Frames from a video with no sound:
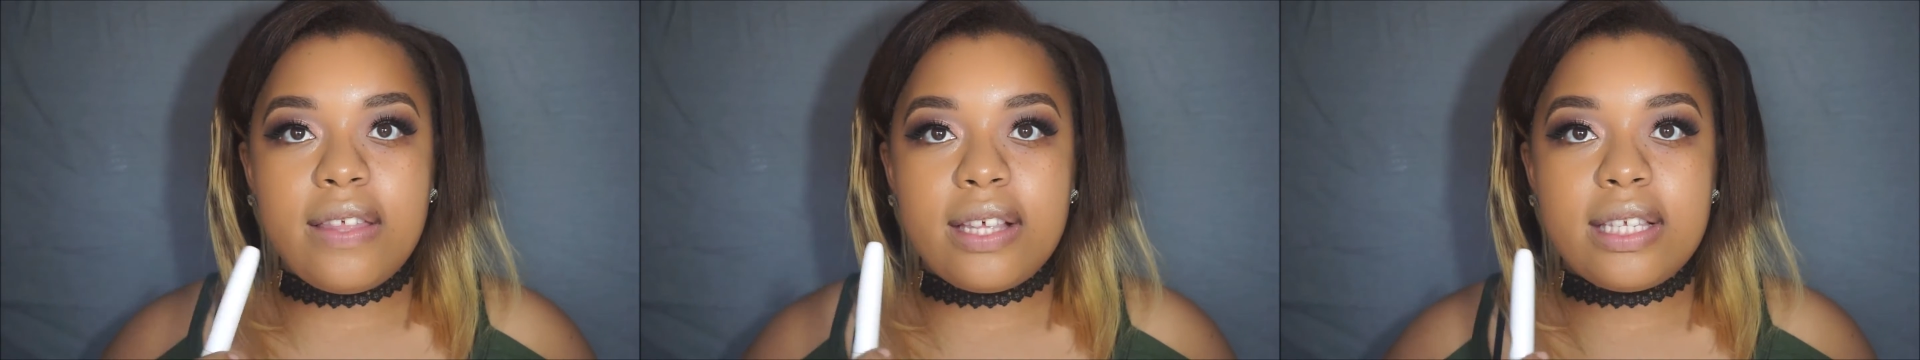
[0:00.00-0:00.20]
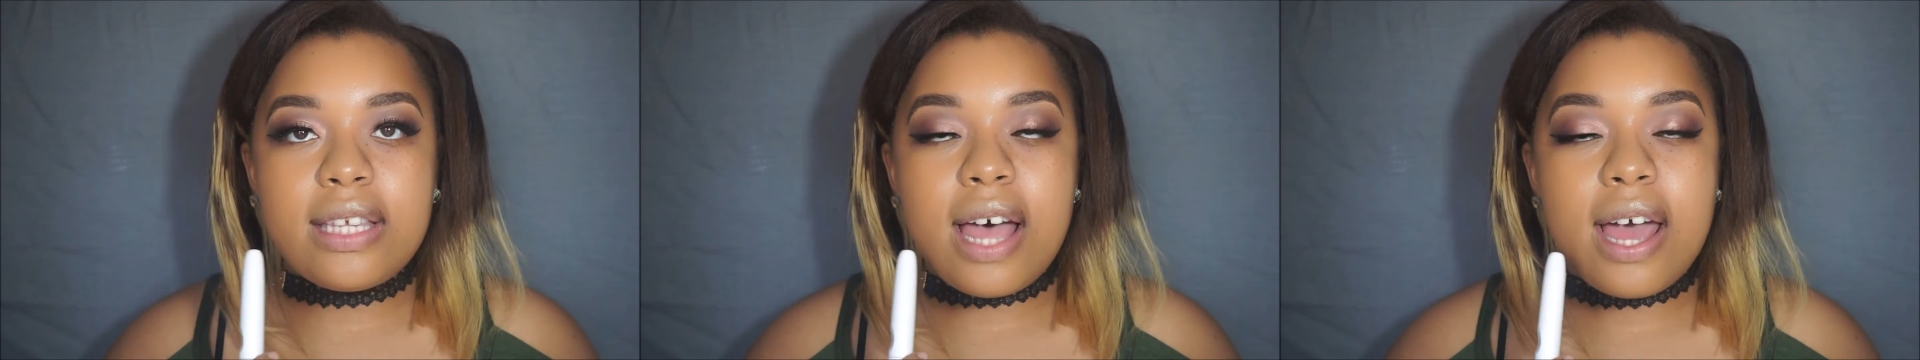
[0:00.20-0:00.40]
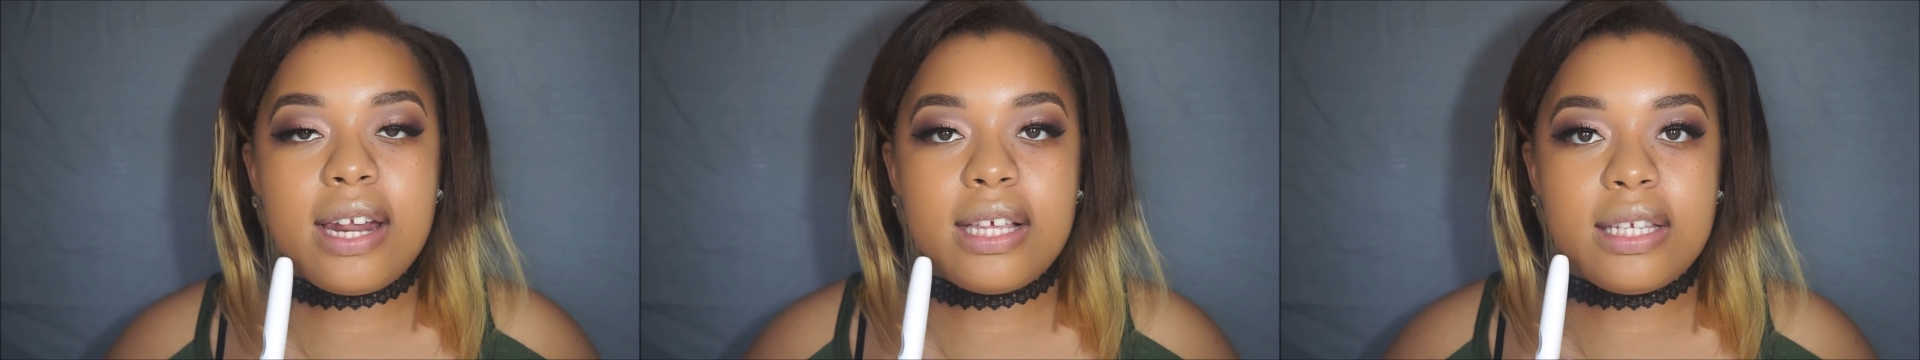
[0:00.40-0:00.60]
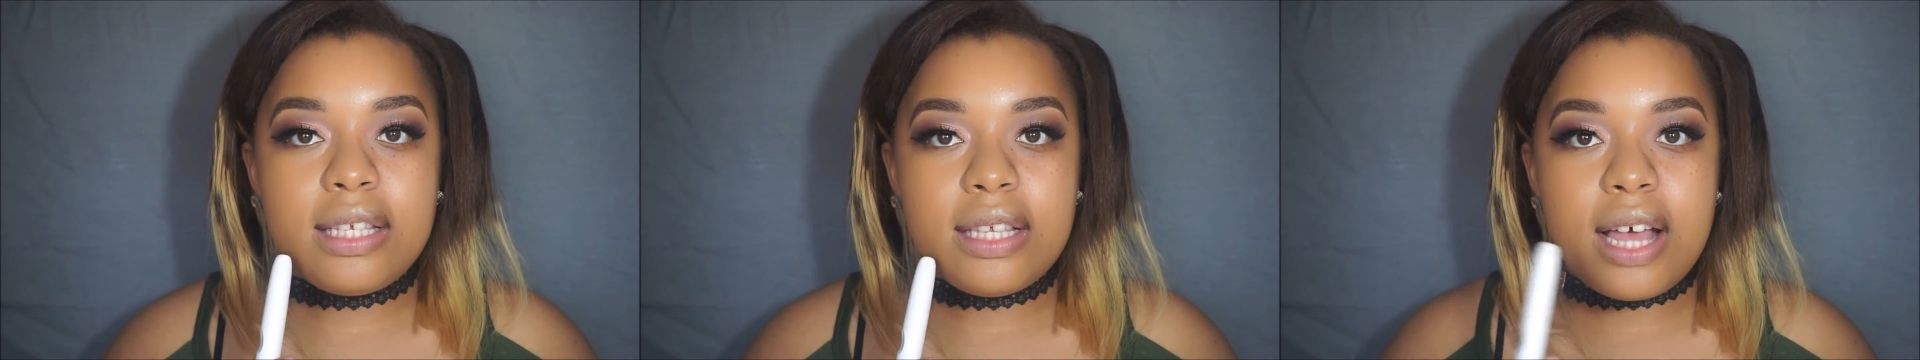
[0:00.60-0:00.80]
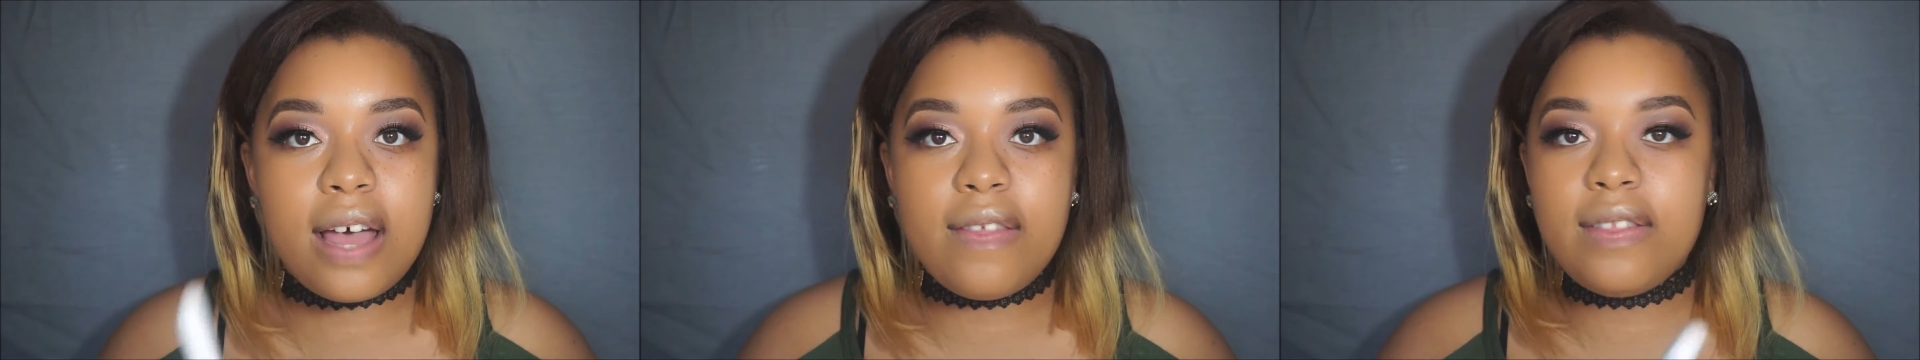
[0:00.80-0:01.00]
this side is
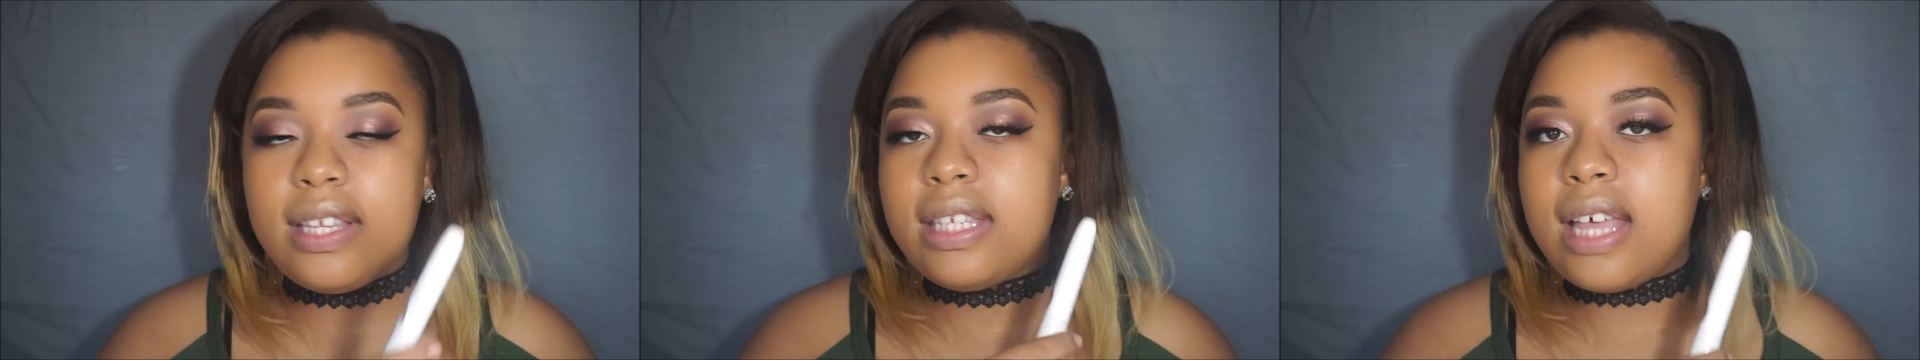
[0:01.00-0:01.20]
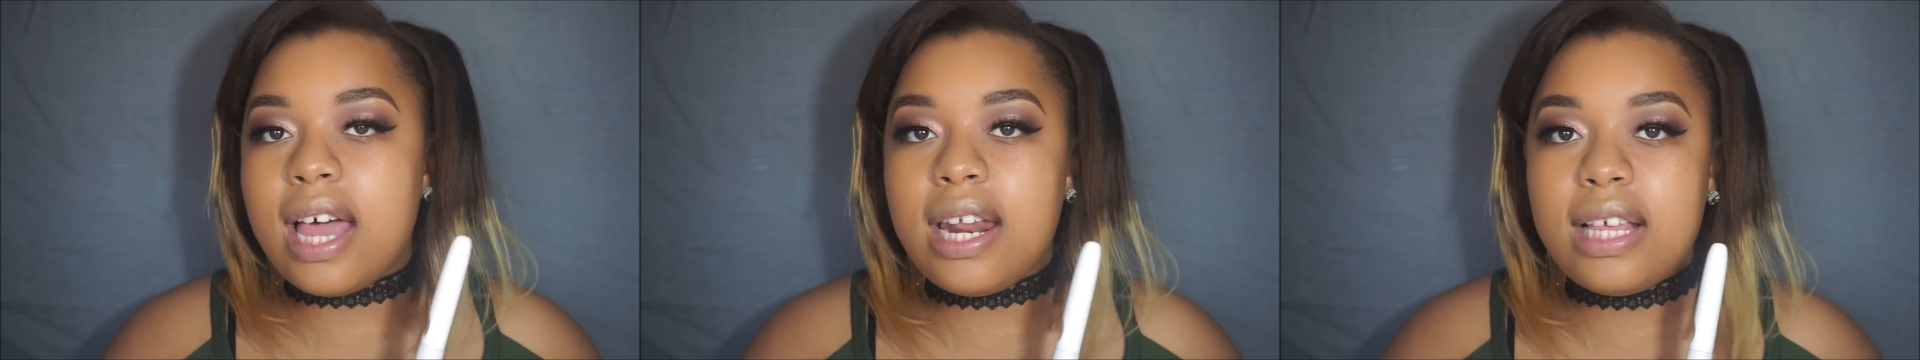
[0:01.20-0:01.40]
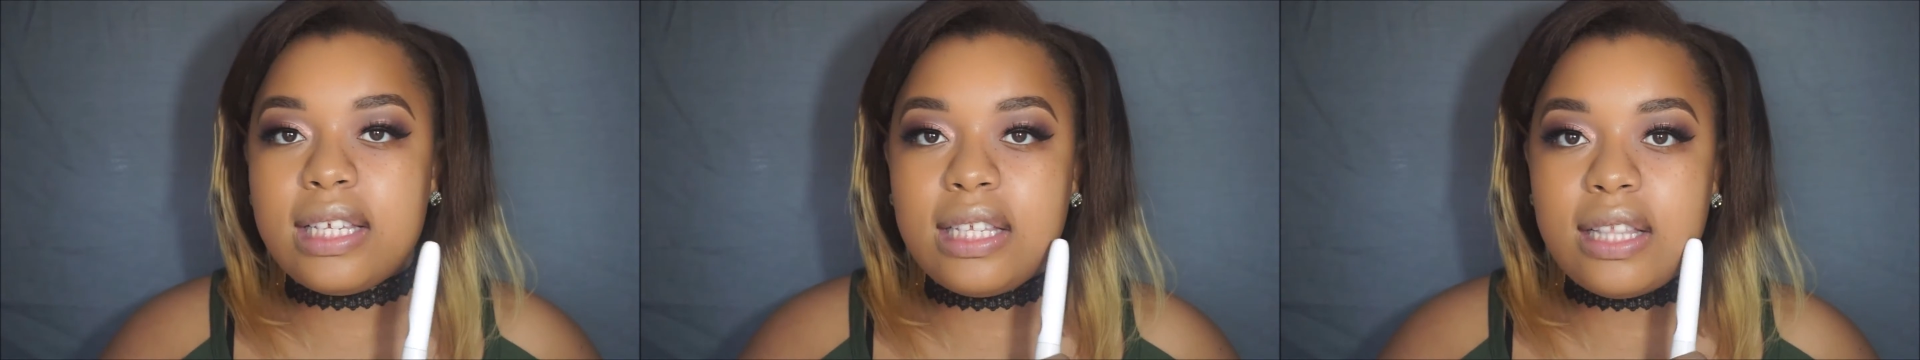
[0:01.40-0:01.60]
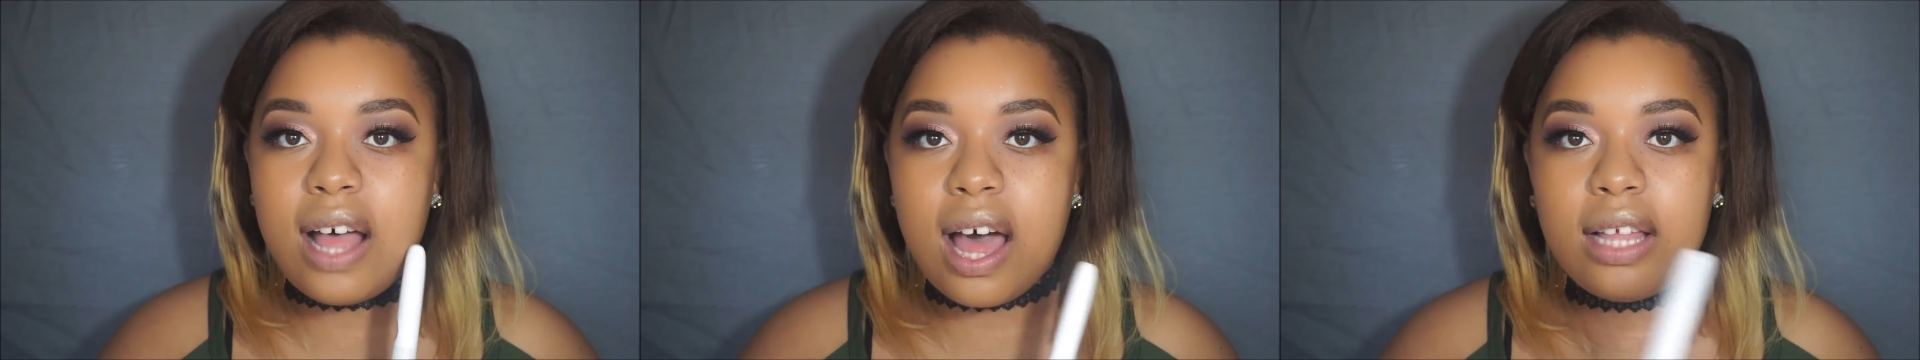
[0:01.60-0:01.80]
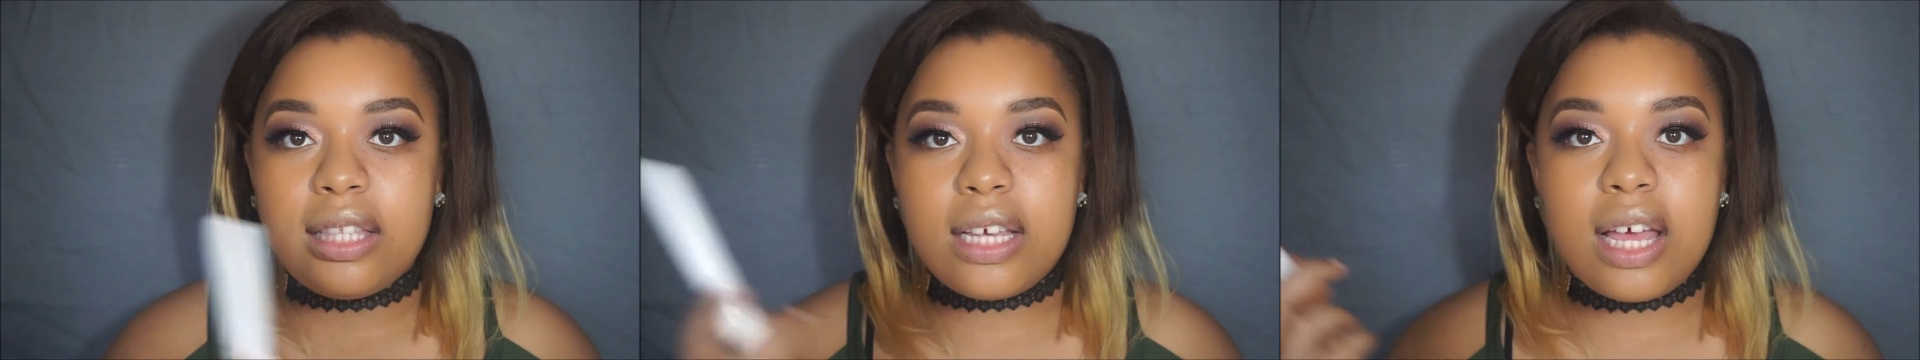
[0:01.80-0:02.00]
done, this side is
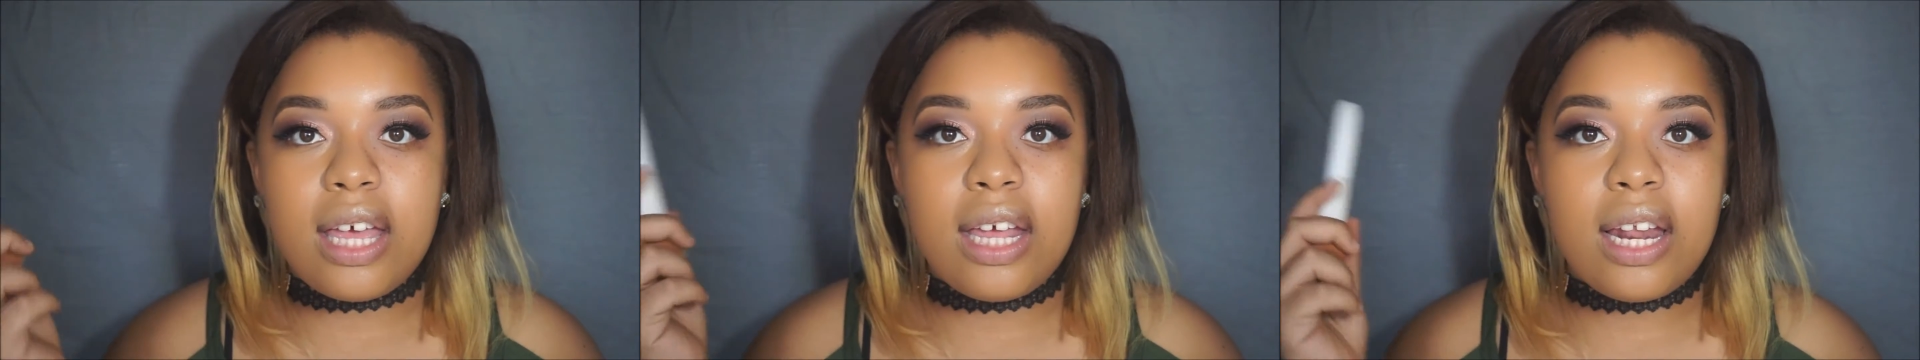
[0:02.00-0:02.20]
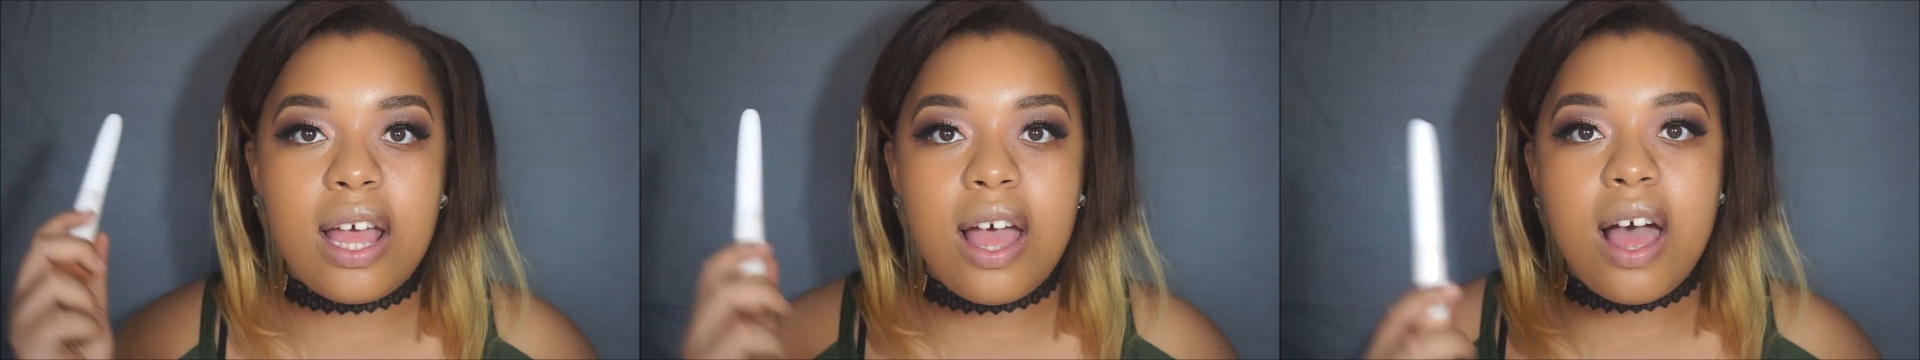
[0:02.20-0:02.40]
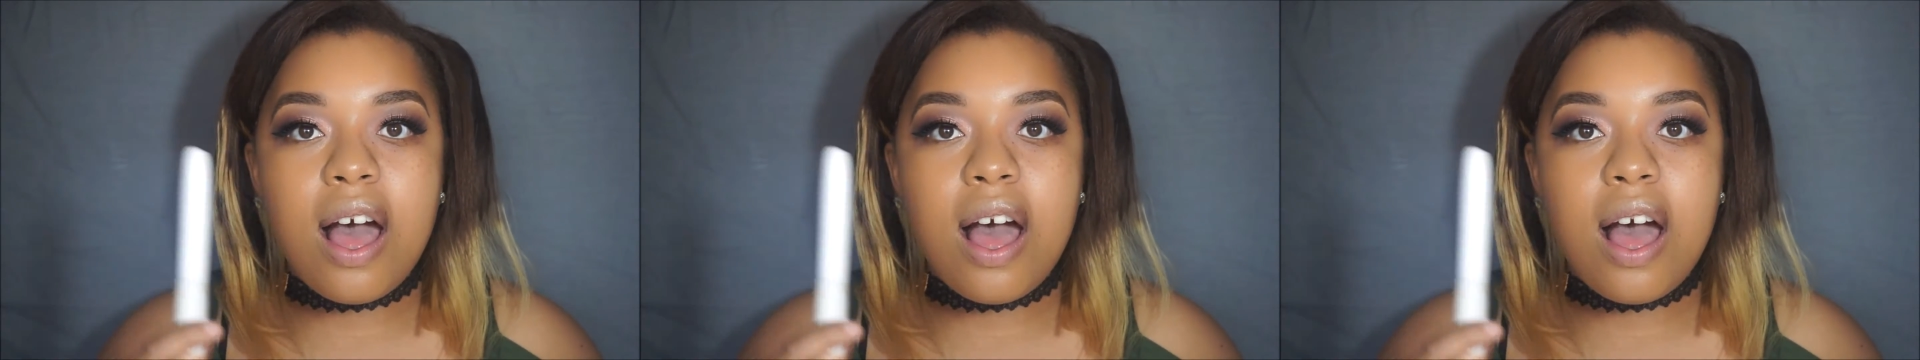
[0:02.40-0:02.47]
not done.